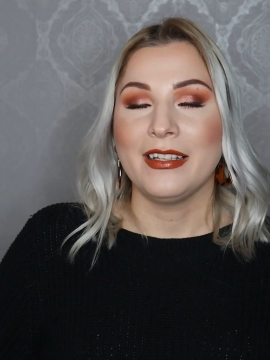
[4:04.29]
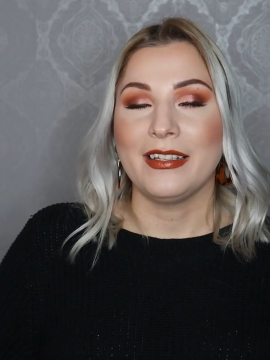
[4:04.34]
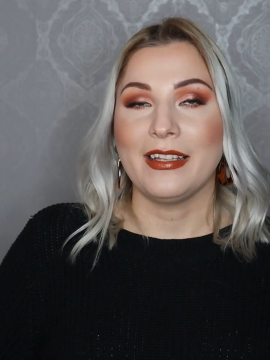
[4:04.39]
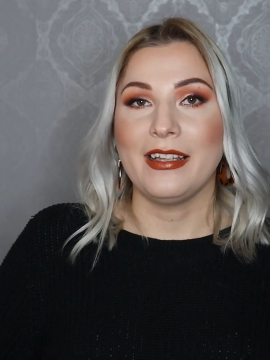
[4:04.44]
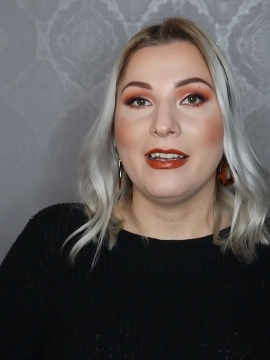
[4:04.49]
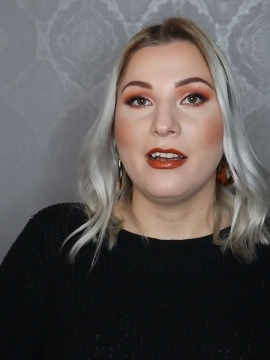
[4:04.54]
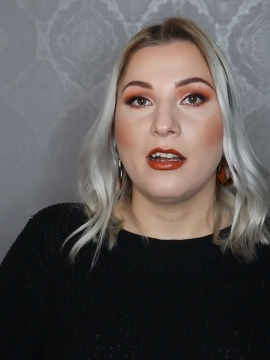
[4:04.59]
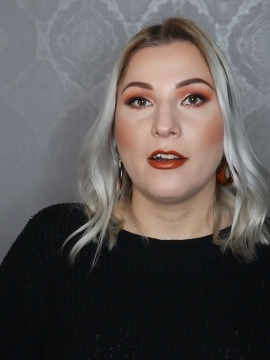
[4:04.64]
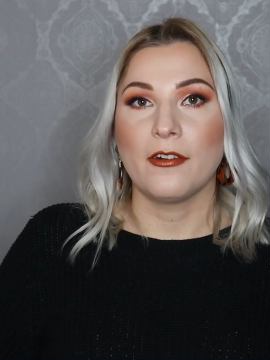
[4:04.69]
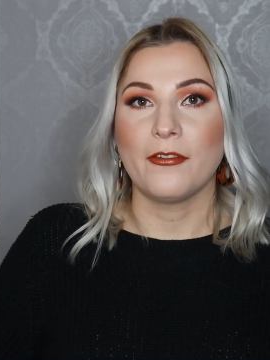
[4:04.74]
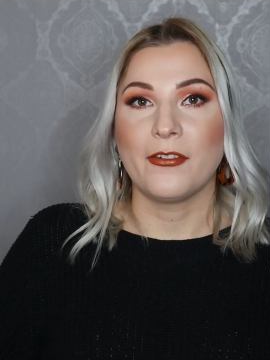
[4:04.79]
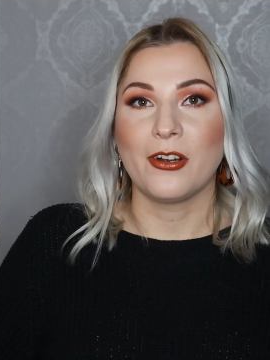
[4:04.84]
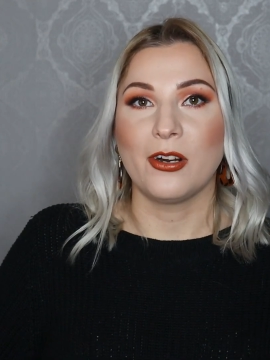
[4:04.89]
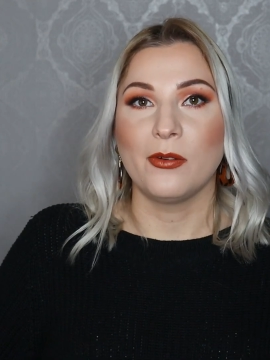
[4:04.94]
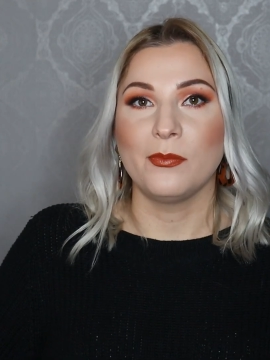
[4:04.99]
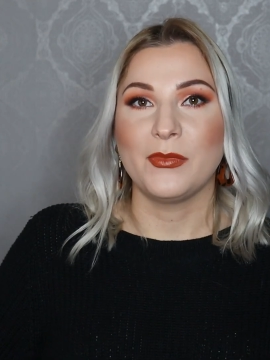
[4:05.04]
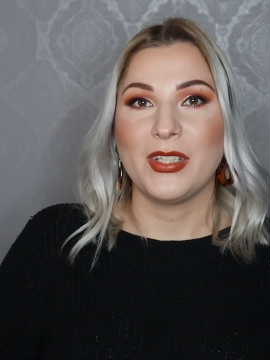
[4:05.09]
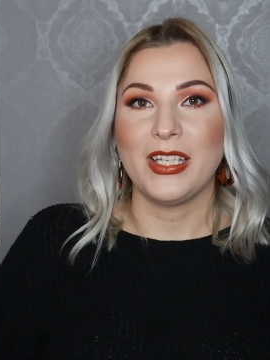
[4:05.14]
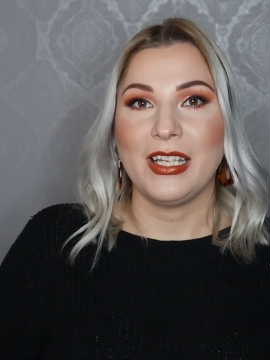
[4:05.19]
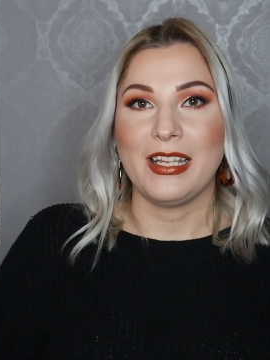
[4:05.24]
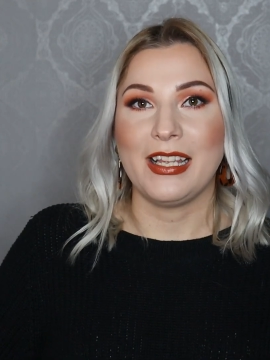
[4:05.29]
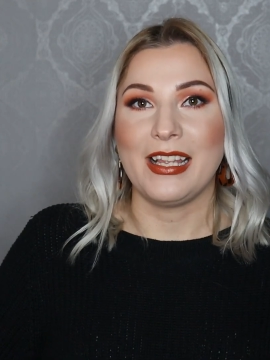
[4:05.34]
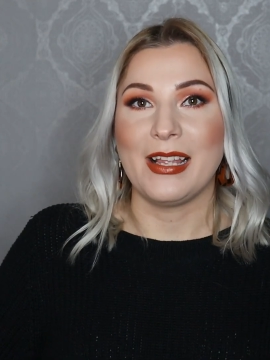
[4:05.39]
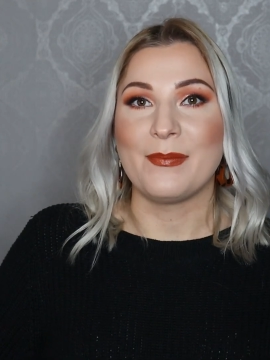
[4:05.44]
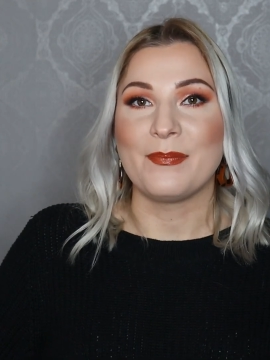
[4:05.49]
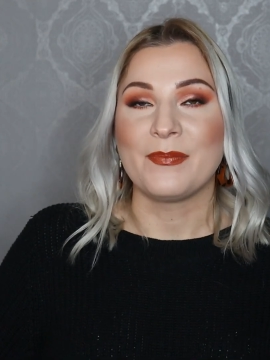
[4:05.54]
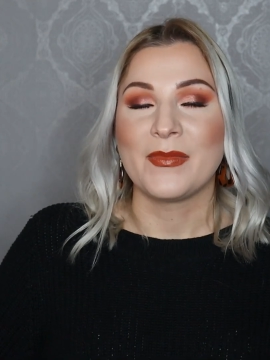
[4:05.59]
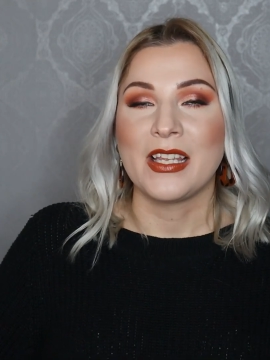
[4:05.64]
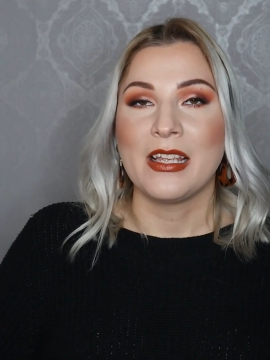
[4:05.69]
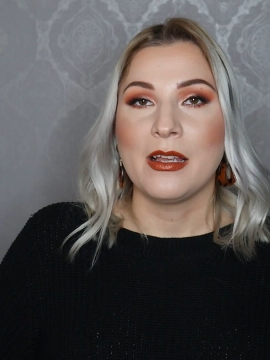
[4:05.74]
They are from
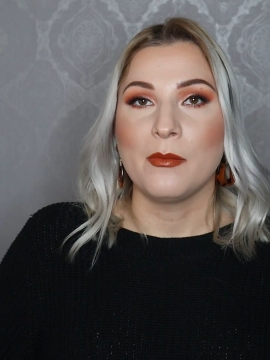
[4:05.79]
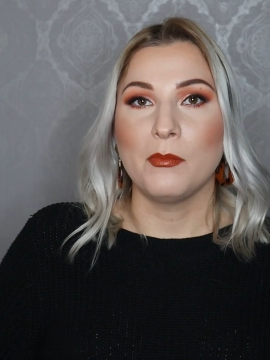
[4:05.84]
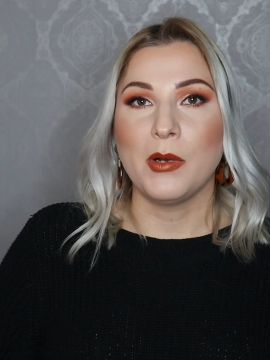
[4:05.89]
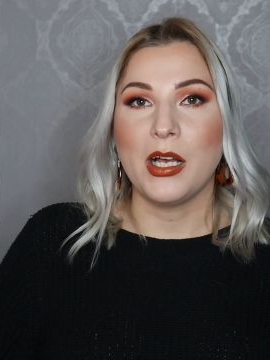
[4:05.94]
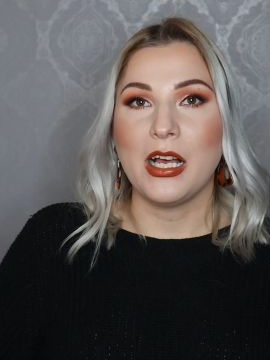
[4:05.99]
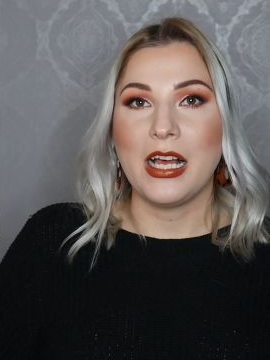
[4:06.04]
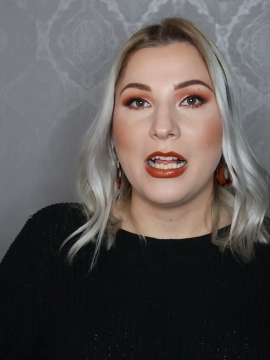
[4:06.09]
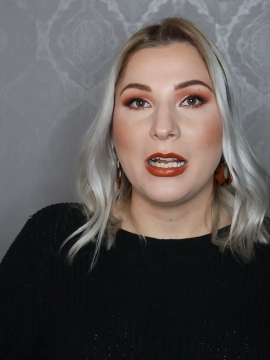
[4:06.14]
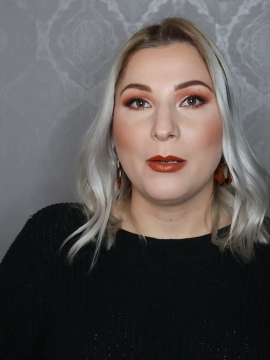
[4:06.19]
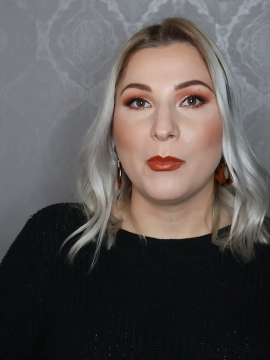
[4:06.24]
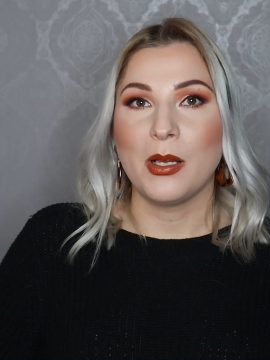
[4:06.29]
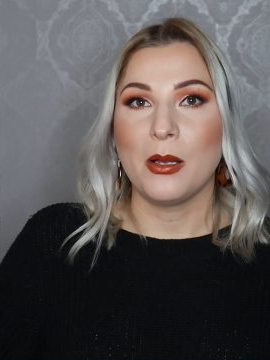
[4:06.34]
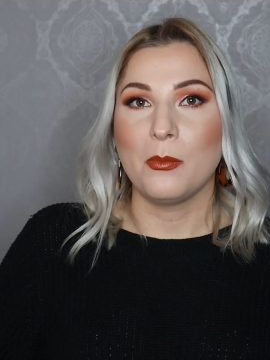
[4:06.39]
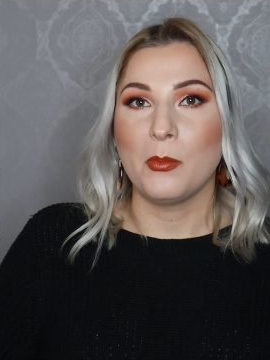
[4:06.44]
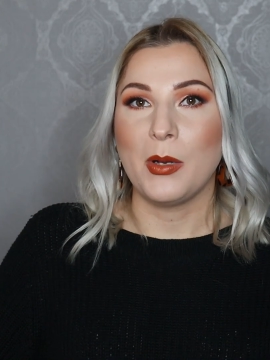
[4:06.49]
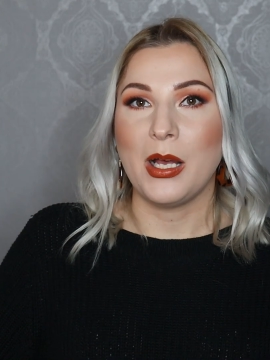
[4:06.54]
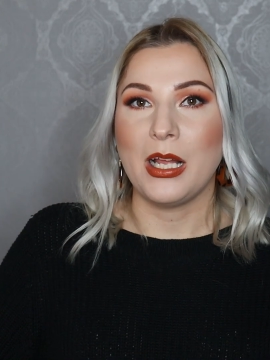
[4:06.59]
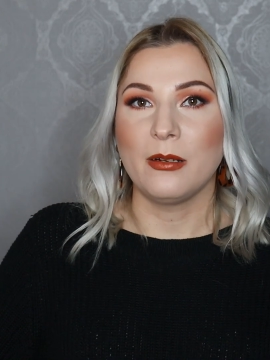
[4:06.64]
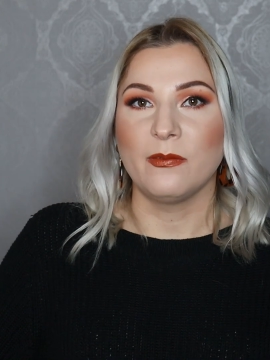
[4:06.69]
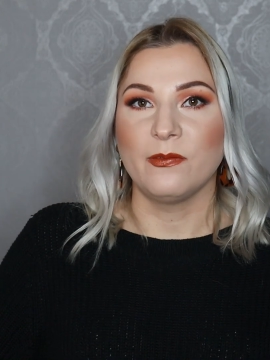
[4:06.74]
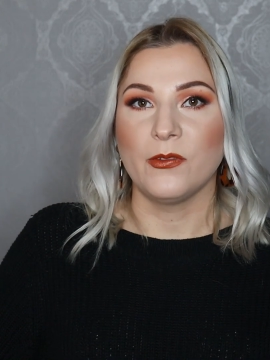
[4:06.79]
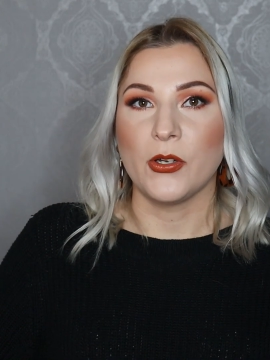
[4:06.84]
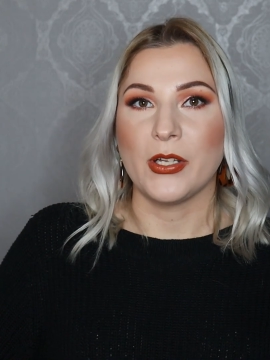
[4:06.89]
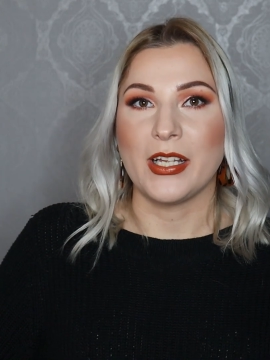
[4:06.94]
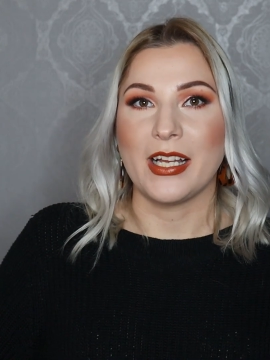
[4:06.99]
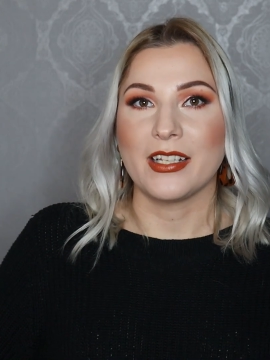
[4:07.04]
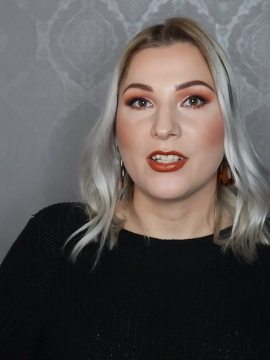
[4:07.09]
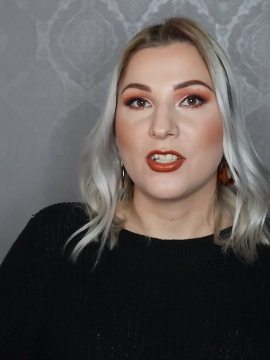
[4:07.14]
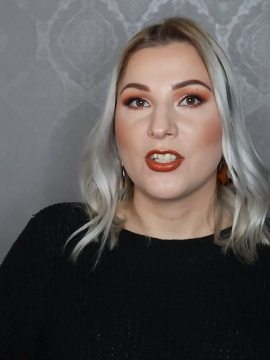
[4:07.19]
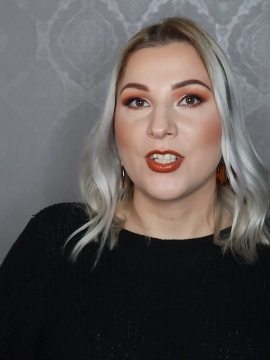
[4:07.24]
the Balm
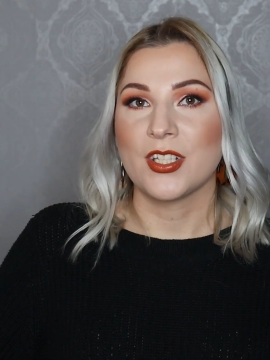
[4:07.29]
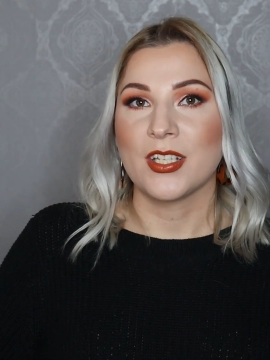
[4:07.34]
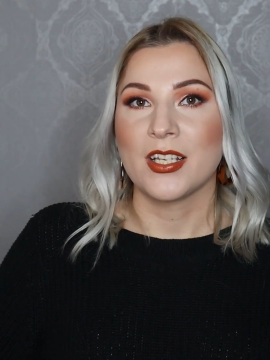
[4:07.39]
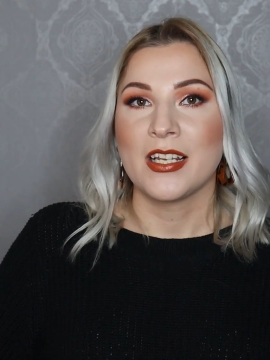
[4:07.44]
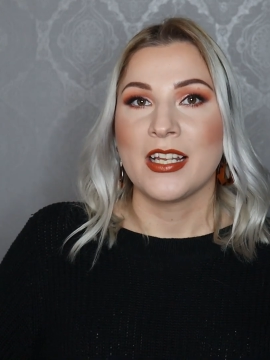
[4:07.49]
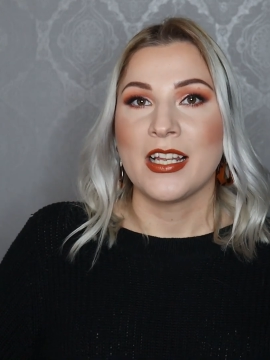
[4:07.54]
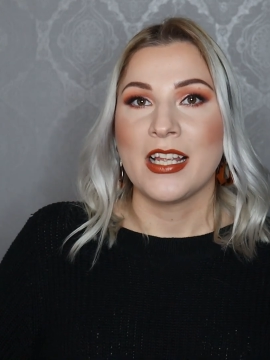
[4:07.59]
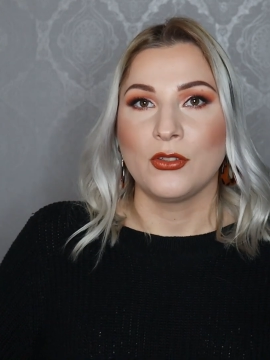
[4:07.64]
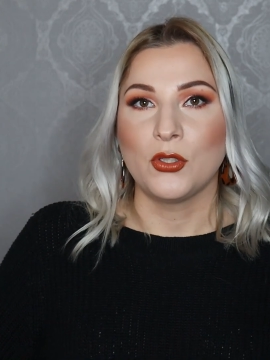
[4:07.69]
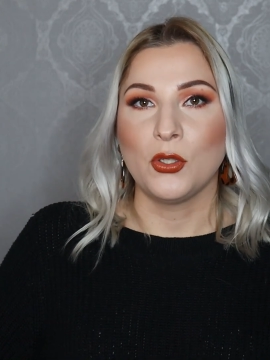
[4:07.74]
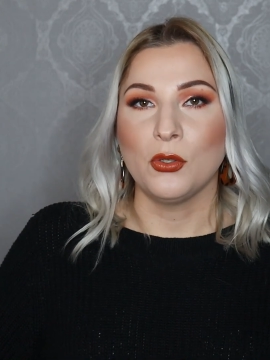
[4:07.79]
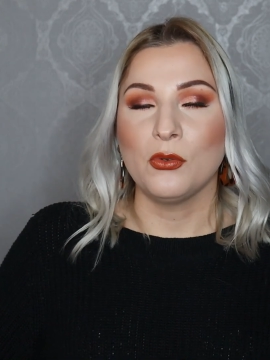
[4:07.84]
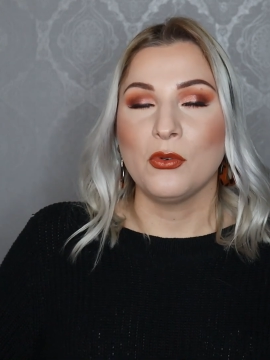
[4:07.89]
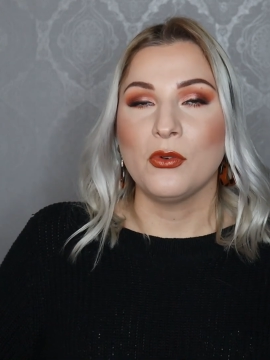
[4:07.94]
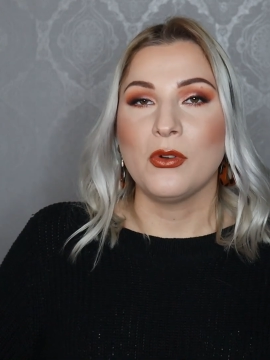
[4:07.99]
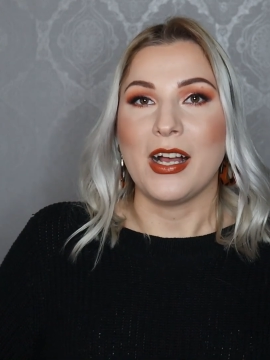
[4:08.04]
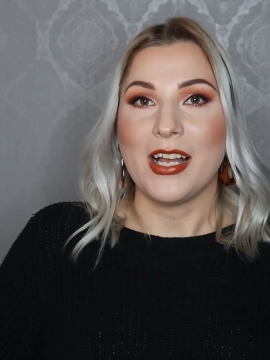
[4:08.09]
Voyage 2